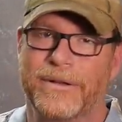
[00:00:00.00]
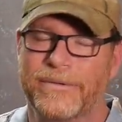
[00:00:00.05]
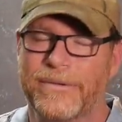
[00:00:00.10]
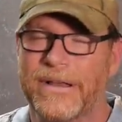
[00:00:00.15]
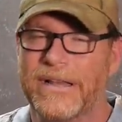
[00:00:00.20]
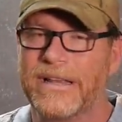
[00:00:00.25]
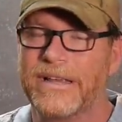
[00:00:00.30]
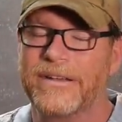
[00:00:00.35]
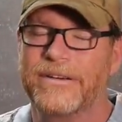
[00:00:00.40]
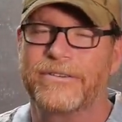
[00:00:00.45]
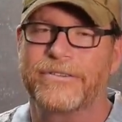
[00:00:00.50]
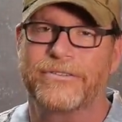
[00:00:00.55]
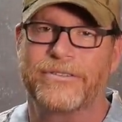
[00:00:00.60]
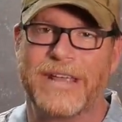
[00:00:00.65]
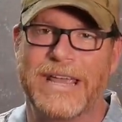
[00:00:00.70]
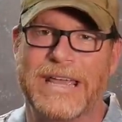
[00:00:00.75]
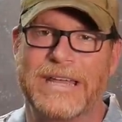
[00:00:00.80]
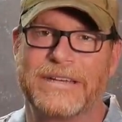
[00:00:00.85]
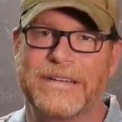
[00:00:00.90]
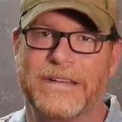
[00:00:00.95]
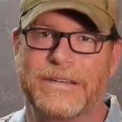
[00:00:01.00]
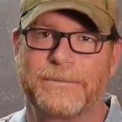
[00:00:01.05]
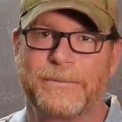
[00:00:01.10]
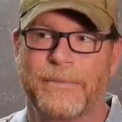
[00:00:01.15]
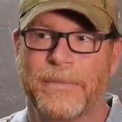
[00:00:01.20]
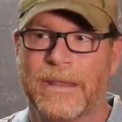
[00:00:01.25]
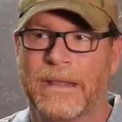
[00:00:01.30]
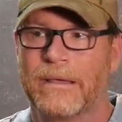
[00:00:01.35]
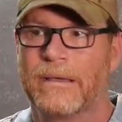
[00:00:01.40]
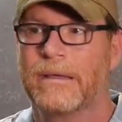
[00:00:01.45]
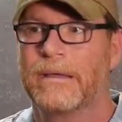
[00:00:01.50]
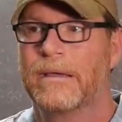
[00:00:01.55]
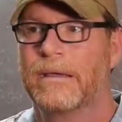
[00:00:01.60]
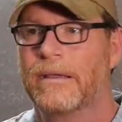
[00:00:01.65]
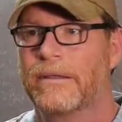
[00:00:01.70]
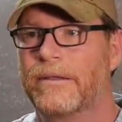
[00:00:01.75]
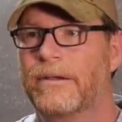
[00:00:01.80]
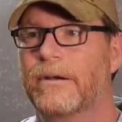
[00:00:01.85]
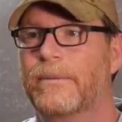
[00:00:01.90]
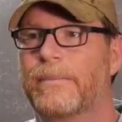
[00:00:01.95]
And while I understand that
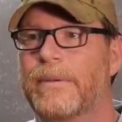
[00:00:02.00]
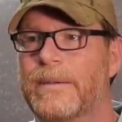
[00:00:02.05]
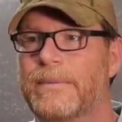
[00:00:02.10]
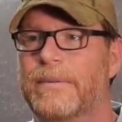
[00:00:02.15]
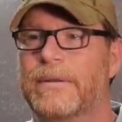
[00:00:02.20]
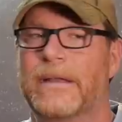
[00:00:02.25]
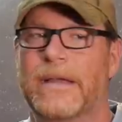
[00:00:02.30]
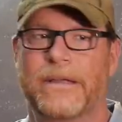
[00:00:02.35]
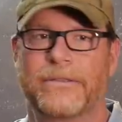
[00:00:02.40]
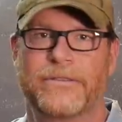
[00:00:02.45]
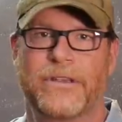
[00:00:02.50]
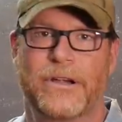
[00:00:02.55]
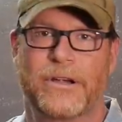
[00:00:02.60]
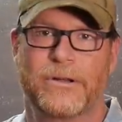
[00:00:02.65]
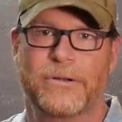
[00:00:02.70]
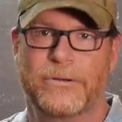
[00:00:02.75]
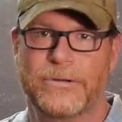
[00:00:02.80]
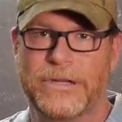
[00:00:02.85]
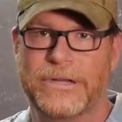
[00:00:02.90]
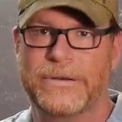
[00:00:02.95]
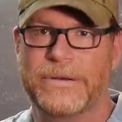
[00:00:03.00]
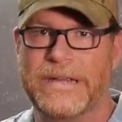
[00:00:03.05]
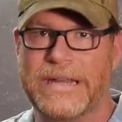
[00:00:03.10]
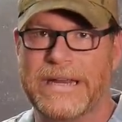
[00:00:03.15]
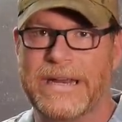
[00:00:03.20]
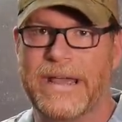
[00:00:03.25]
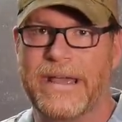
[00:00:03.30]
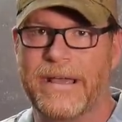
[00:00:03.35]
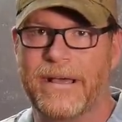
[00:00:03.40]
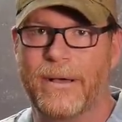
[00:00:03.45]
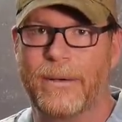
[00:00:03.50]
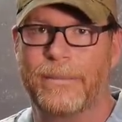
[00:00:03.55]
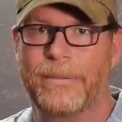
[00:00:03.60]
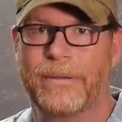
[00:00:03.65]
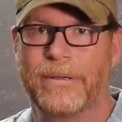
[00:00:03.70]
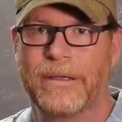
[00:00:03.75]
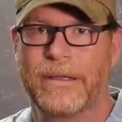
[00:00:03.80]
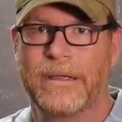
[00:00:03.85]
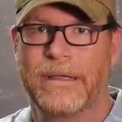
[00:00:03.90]
there are people out there who do need help,